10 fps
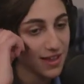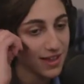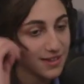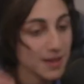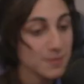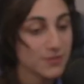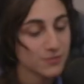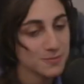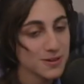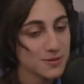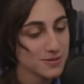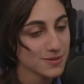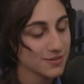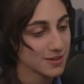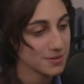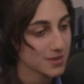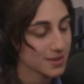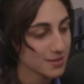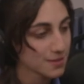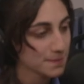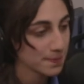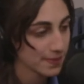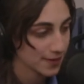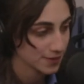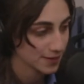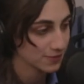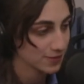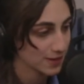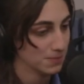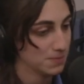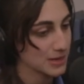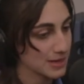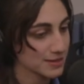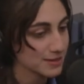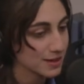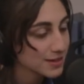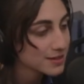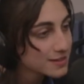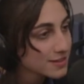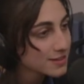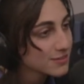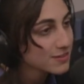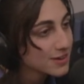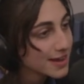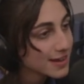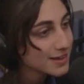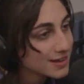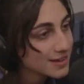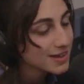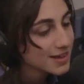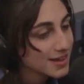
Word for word: Mm. And I mm. mean for me it was really fun because they were definitely the biggest audiences I've ever had. Right.